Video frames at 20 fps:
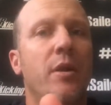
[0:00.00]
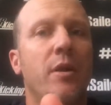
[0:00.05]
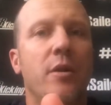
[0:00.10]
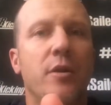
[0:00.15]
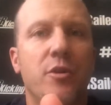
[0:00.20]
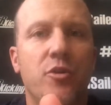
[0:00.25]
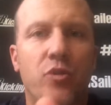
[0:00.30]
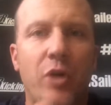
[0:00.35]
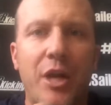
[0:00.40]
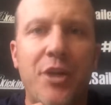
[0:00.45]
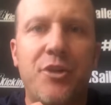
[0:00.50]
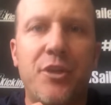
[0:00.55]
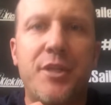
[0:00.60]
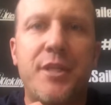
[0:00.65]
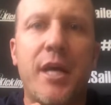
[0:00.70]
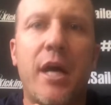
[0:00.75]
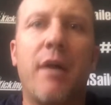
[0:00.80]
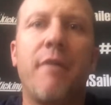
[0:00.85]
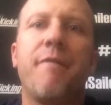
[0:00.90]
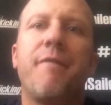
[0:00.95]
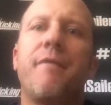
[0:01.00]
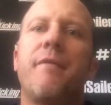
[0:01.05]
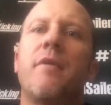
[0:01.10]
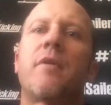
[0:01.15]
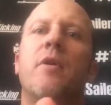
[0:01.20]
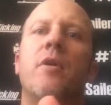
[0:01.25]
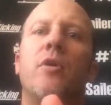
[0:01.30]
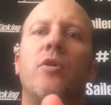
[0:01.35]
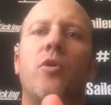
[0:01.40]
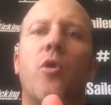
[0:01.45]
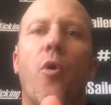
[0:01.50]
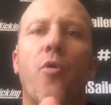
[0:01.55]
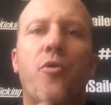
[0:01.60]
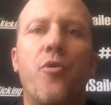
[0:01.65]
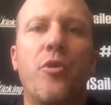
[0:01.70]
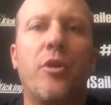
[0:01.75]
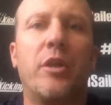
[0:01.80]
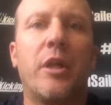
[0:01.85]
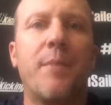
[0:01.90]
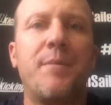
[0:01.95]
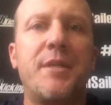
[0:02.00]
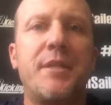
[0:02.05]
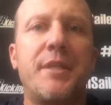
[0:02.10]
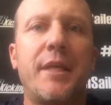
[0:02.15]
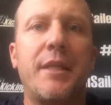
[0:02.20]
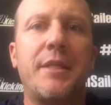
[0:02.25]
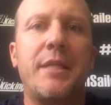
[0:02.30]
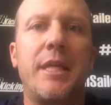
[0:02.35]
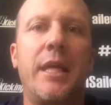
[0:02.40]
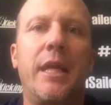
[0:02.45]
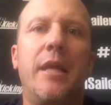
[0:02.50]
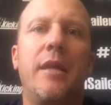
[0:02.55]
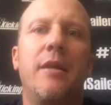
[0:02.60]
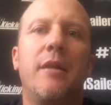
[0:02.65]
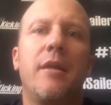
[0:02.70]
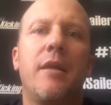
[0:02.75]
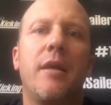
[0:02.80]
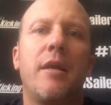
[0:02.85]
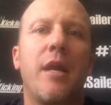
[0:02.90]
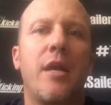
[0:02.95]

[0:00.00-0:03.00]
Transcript: Trust yourself, go through the clips of 16,